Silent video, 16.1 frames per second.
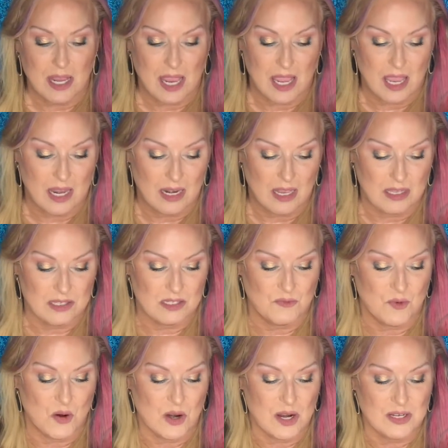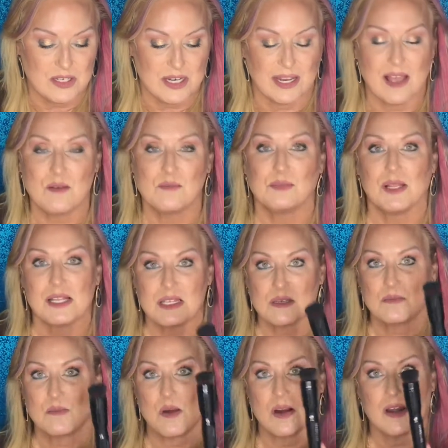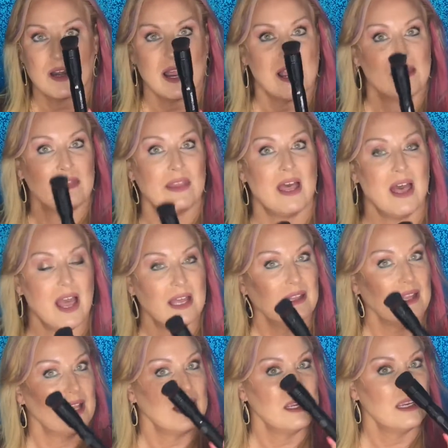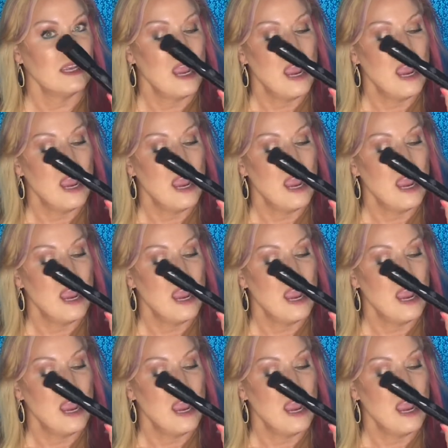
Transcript: and on Sephora, check out Blendsmart and the highlighting